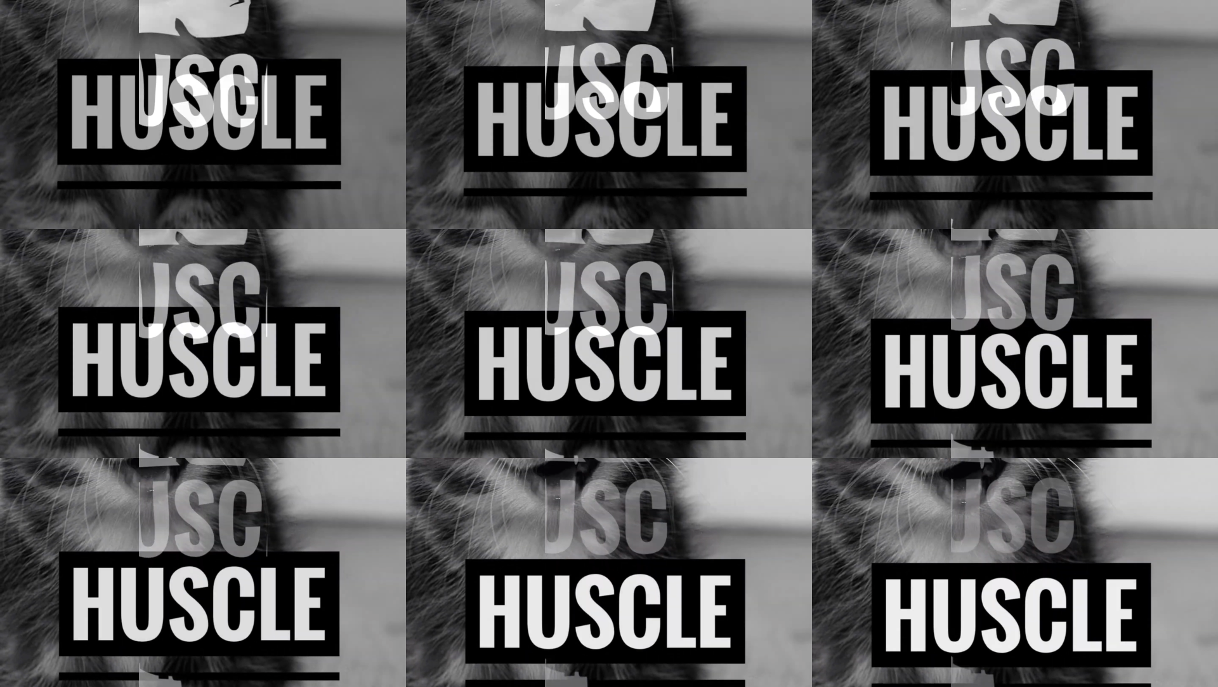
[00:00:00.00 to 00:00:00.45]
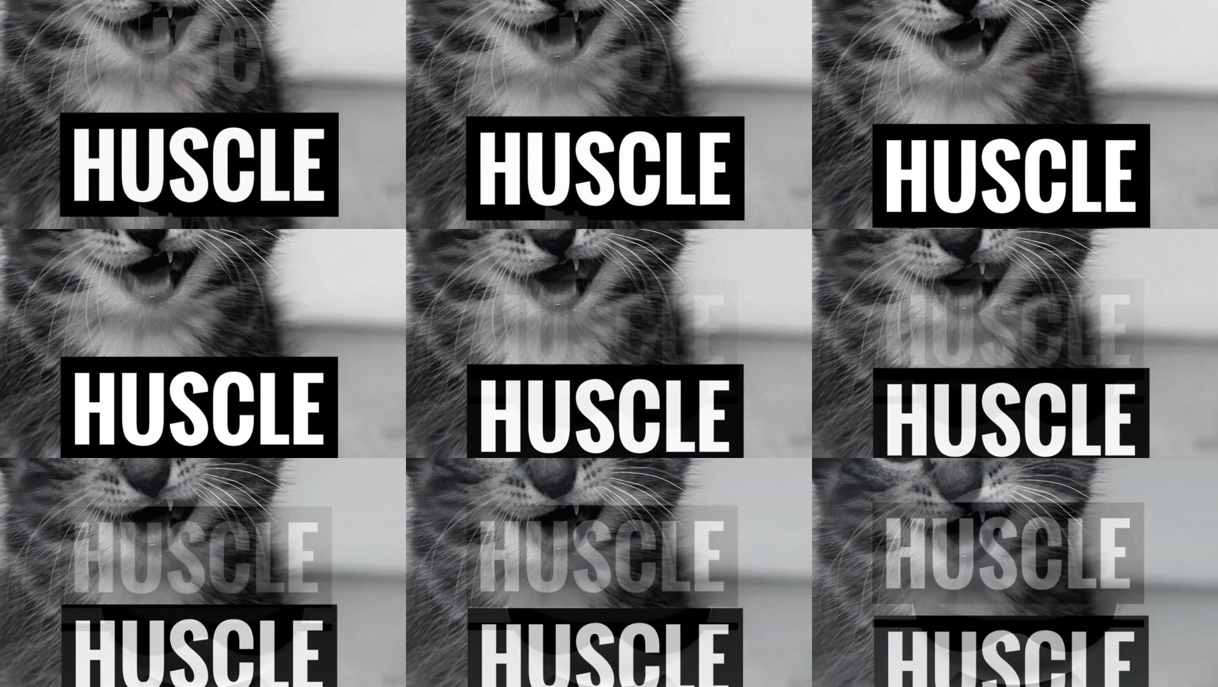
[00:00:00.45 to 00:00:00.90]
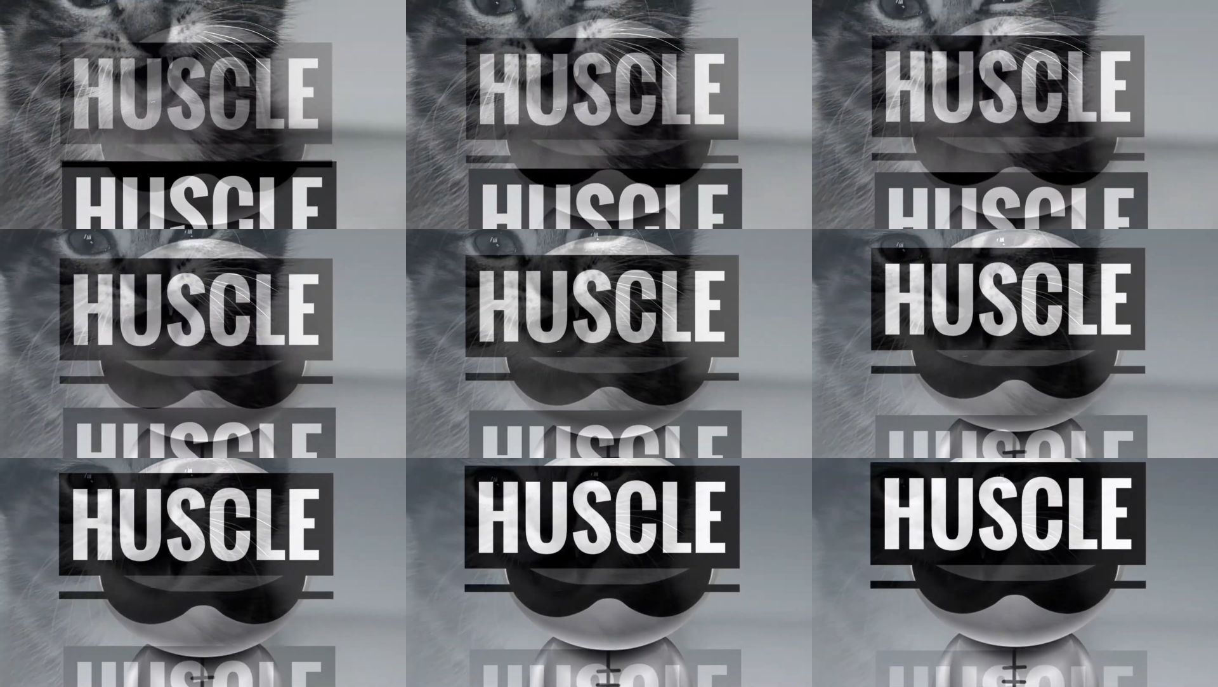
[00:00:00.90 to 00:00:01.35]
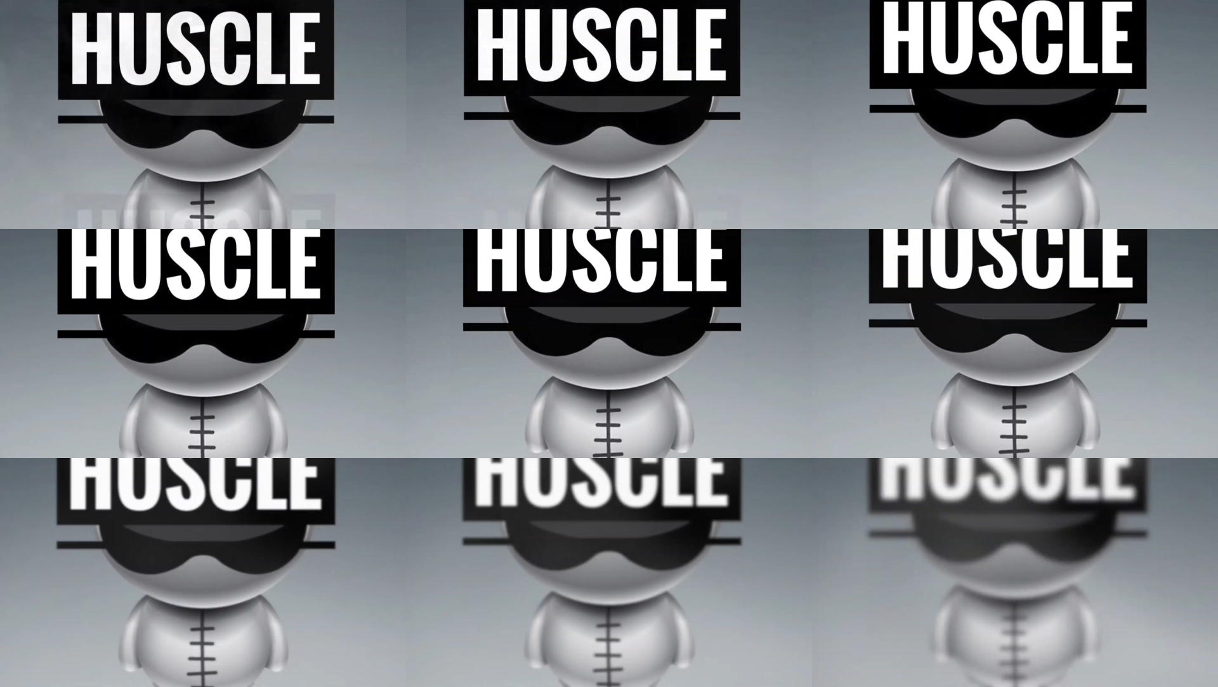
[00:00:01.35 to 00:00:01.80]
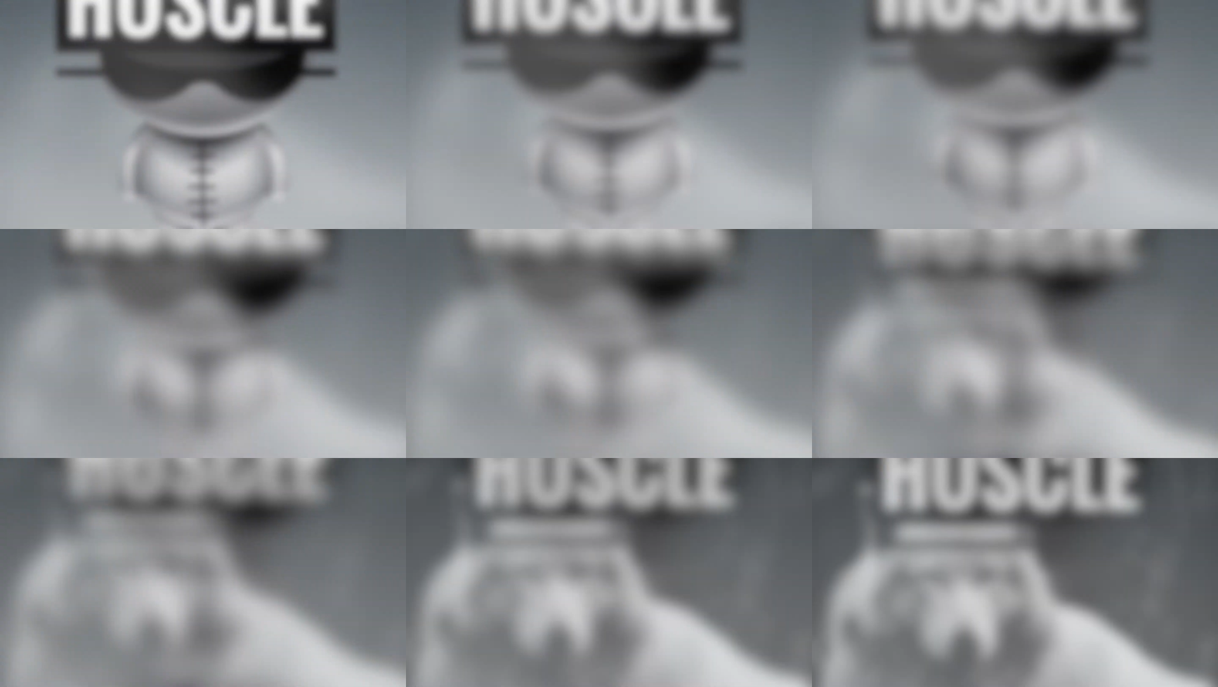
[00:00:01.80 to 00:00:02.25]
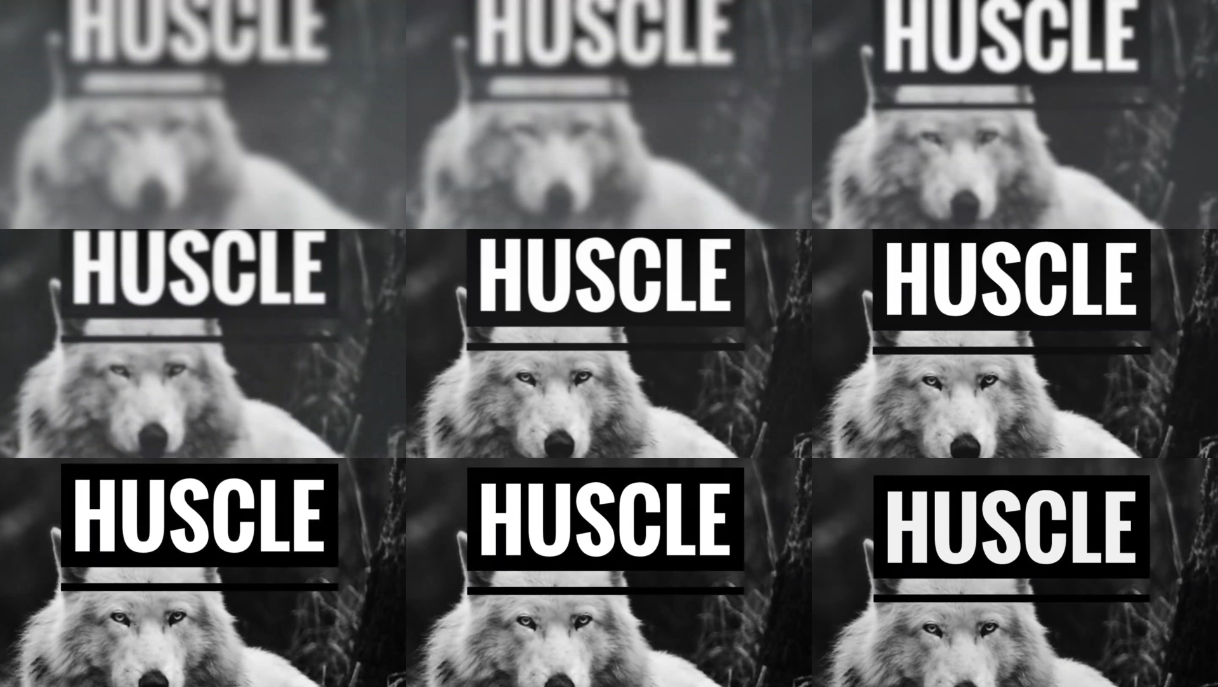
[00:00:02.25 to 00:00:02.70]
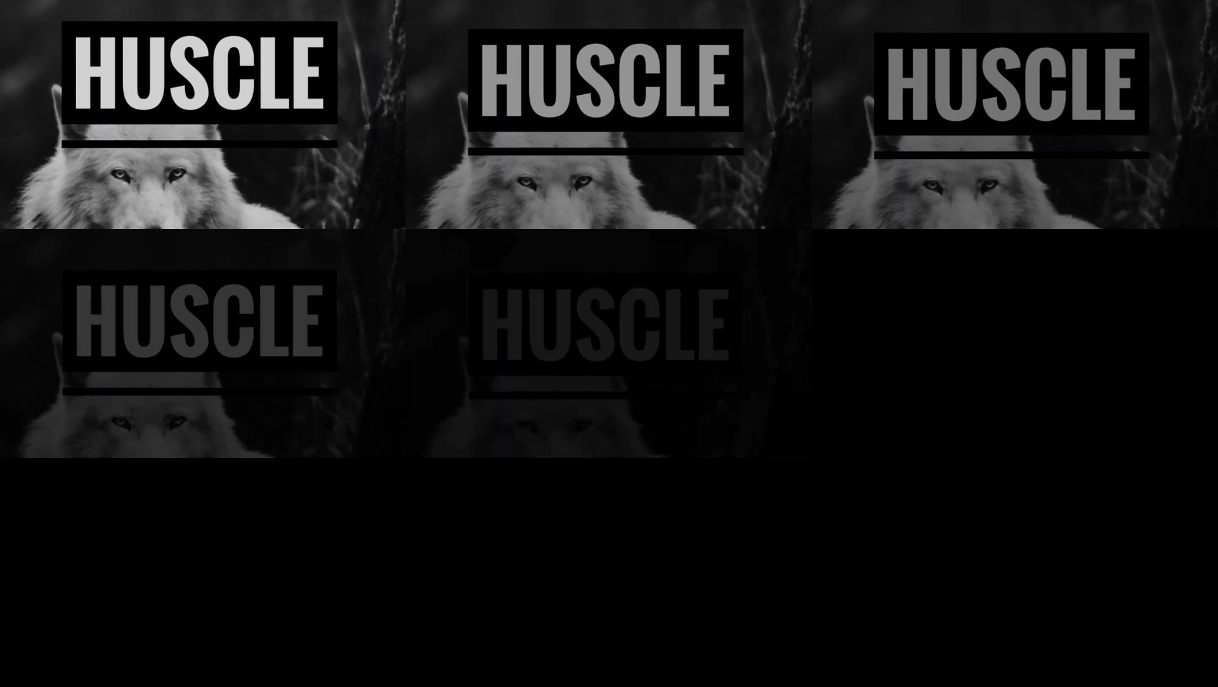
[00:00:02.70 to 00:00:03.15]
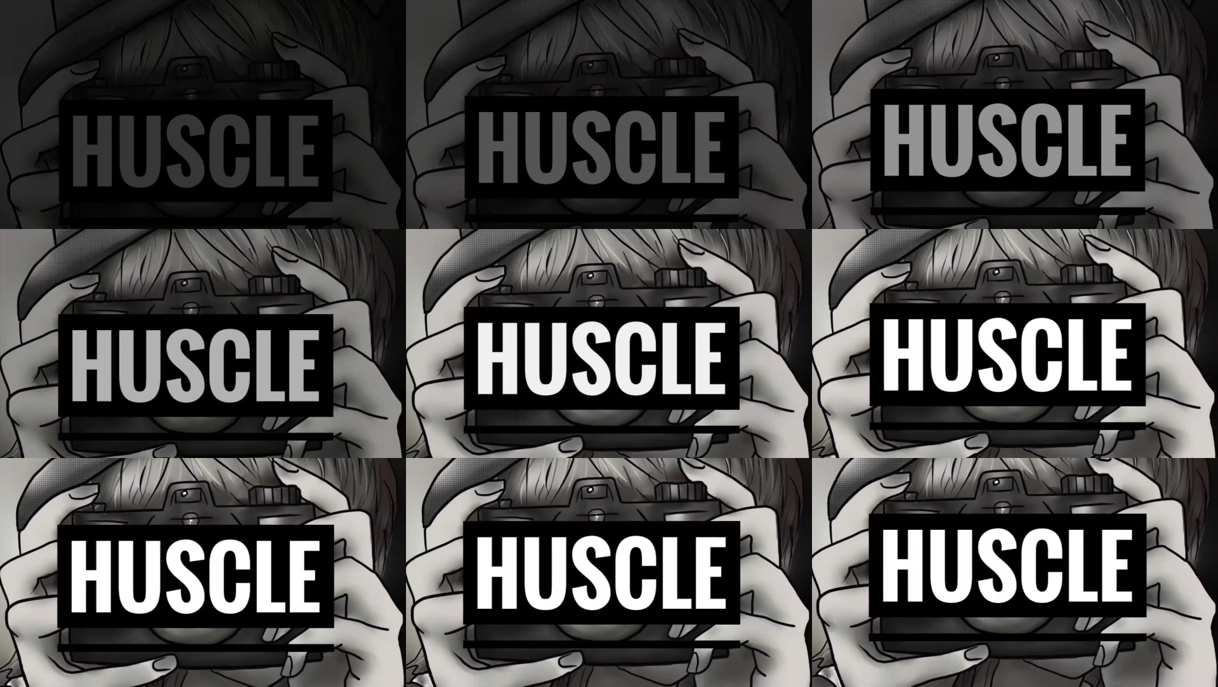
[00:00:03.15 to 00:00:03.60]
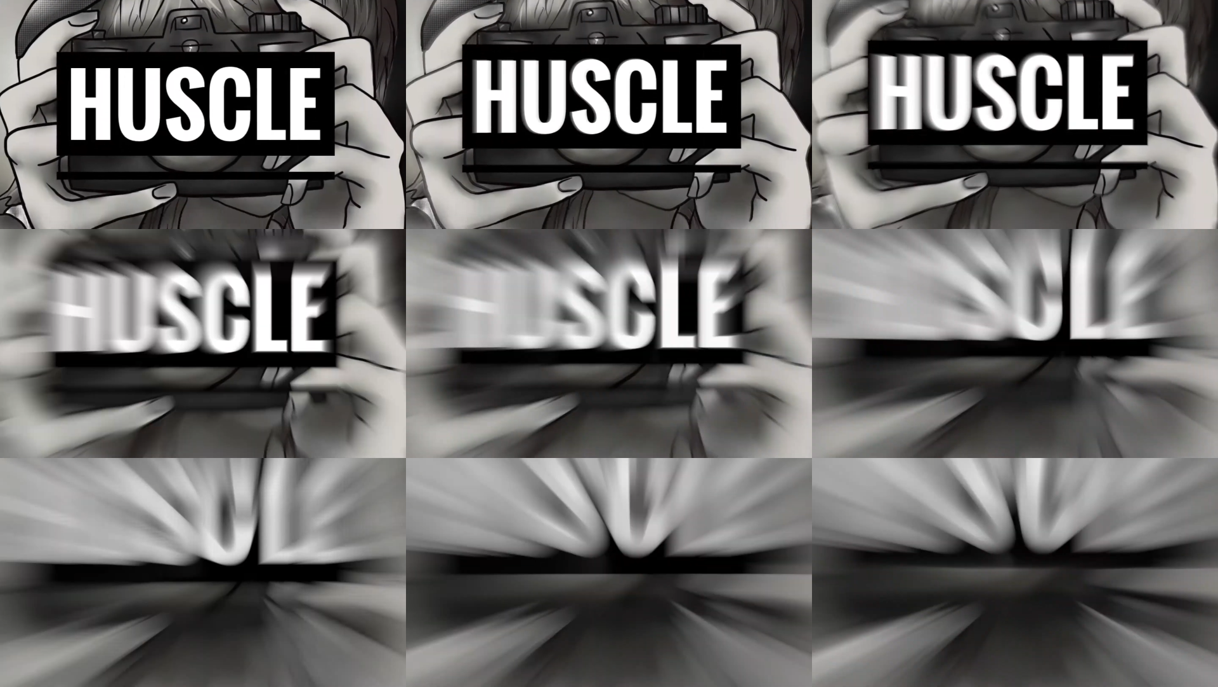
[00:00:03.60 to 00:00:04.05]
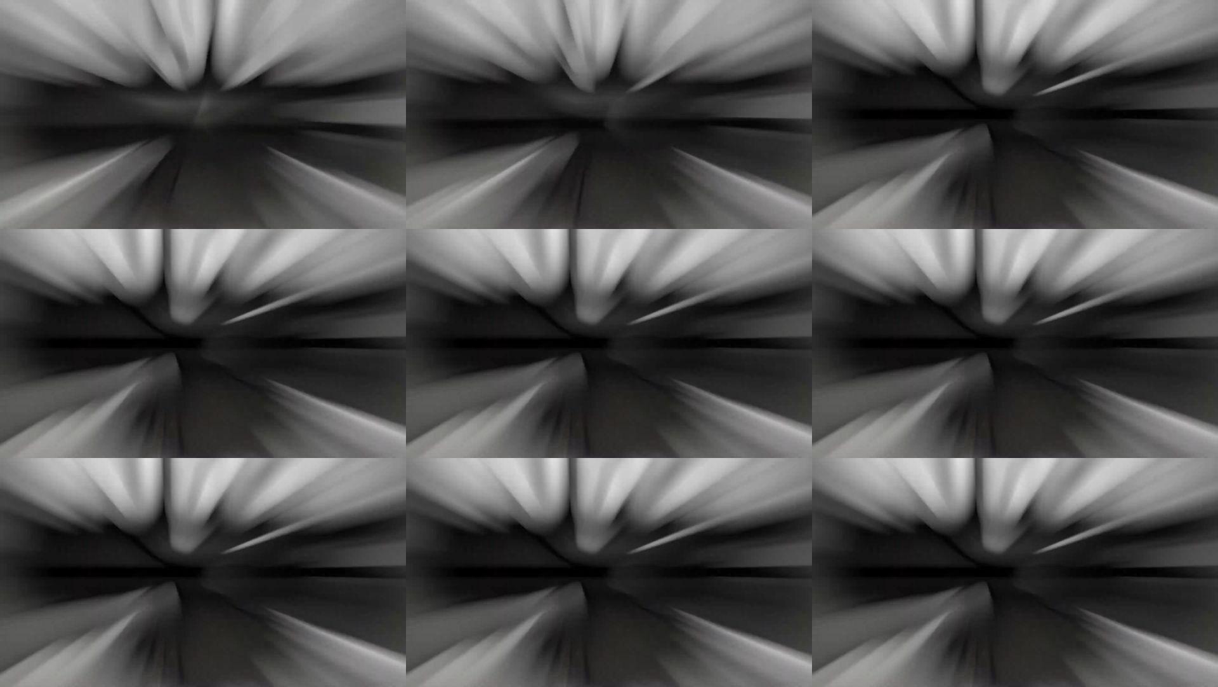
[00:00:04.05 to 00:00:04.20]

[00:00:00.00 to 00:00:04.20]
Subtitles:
[unreadable: no face in view]